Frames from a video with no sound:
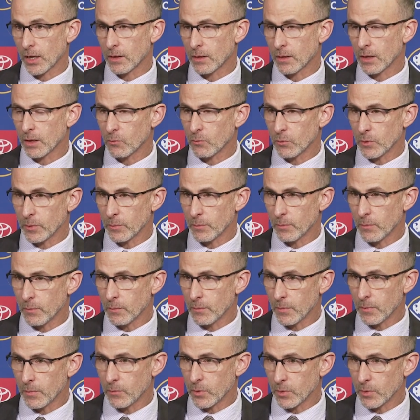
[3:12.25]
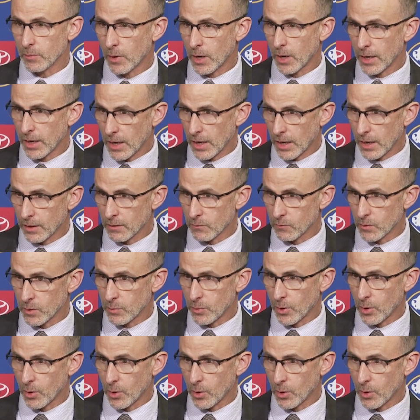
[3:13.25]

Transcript: I think we might have had 3